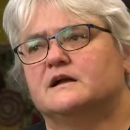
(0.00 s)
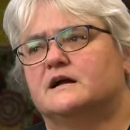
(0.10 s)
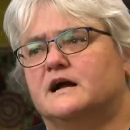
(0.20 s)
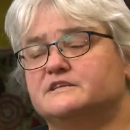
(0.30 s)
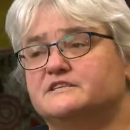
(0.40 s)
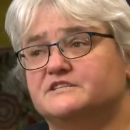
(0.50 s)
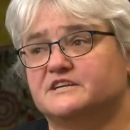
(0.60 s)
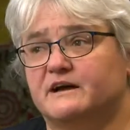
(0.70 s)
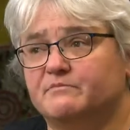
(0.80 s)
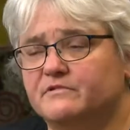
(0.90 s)
So there's a
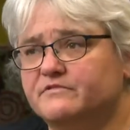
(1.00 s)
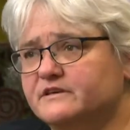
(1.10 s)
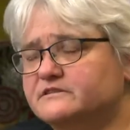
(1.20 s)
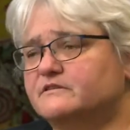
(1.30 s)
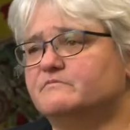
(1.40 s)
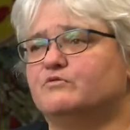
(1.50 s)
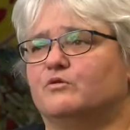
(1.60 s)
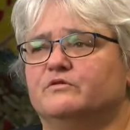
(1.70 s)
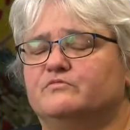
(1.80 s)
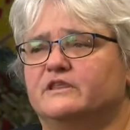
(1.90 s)
couple of things that are
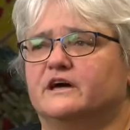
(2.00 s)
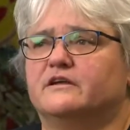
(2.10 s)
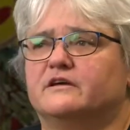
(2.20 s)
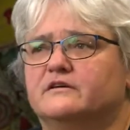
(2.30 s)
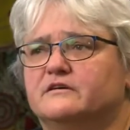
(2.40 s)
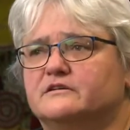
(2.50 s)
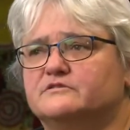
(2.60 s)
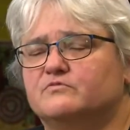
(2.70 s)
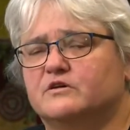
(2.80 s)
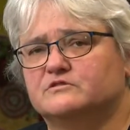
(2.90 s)
important with that
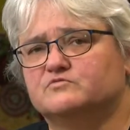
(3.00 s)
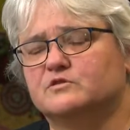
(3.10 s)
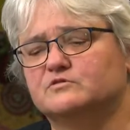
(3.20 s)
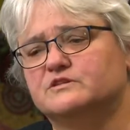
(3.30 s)
as well.